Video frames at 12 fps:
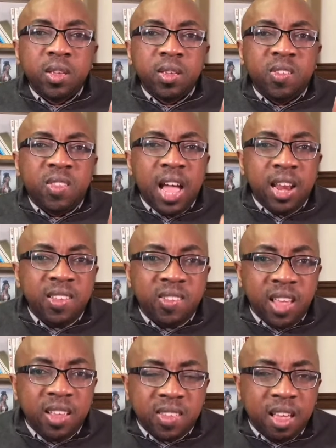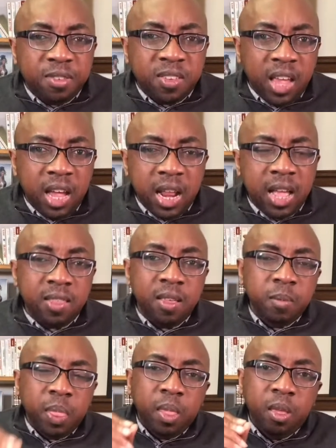statistics have said that
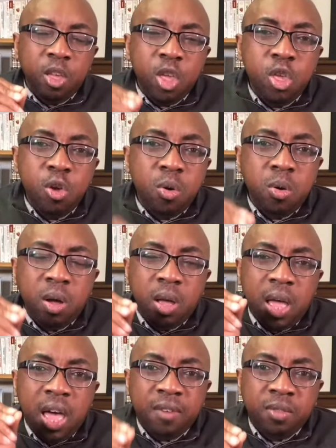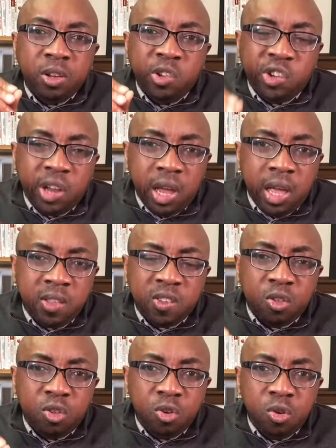you have the
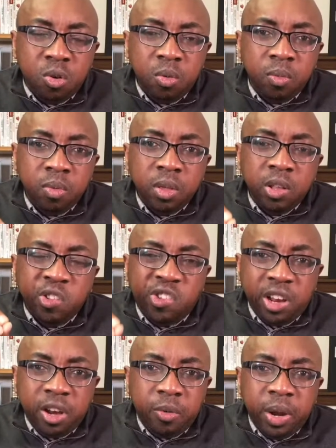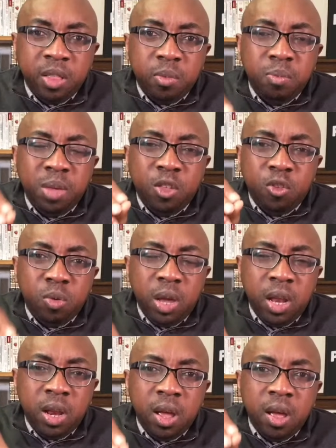chance to generate
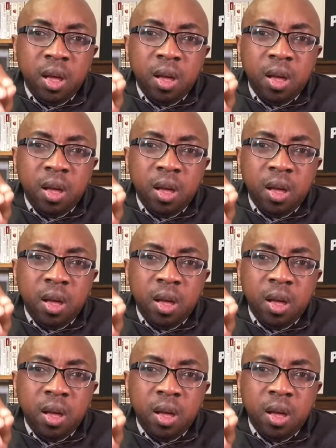between